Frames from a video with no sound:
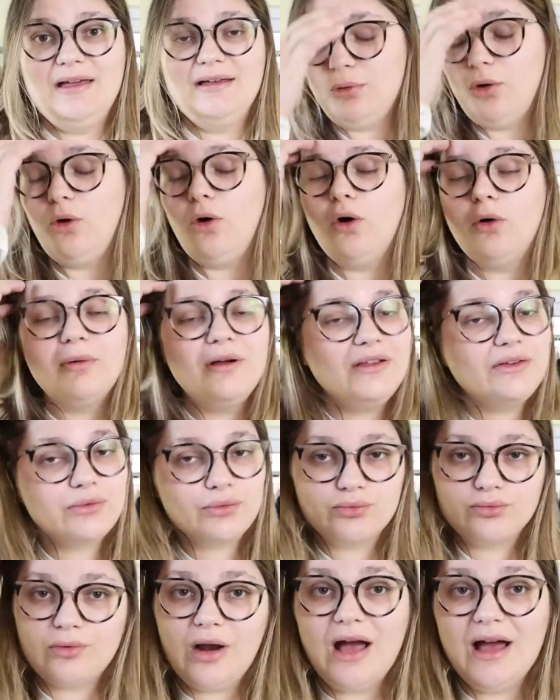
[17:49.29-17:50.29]
they will always
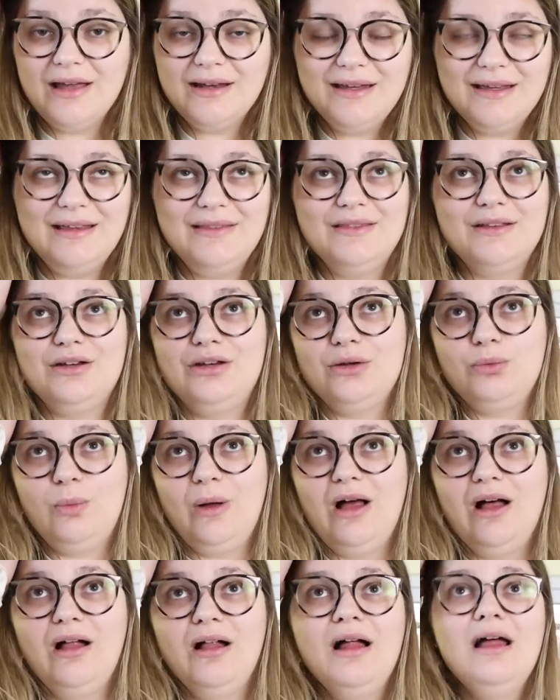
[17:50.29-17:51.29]
run in the
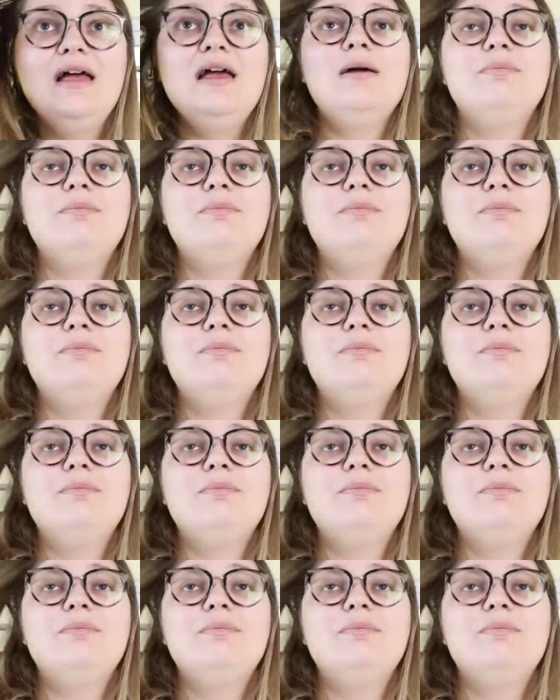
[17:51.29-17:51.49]
Goodwill